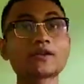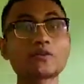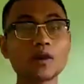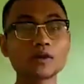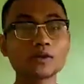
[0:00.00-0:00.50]

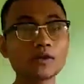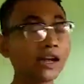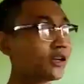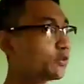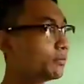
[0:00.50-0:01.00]
water
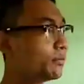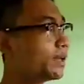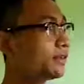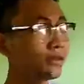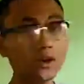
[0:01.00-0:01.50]
and you
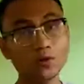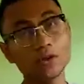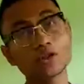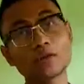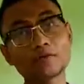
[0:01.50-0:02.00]
meet
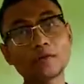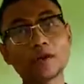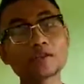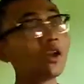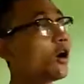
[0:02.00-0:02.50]
with your
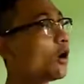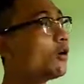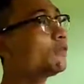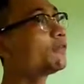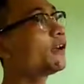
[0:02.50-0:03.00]
friends,
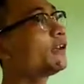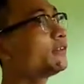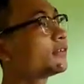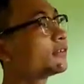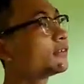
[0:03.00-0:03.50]
oh
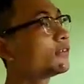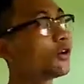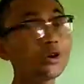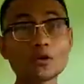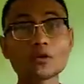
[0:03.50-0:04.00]
friends,
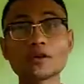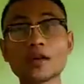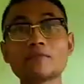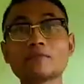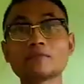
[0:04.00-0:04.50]
or your
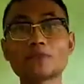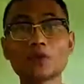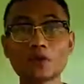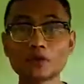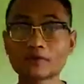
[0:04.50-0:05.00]
name,
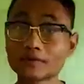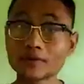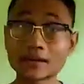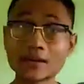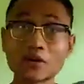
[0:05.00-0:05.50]

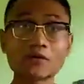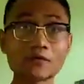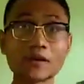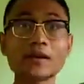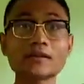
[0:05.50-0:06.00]
your
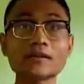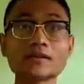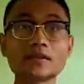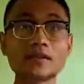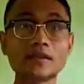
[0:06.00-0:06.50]
friends,
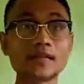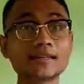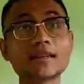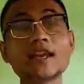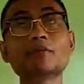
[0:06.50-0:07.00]

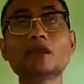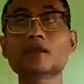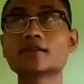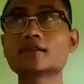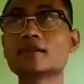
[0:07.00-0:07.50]
his name
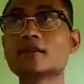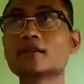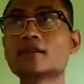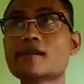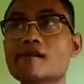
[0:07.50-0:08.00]
is
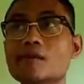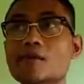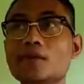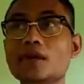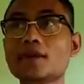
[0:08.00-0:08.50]

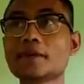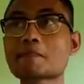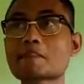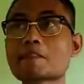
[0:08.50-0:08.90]
maybe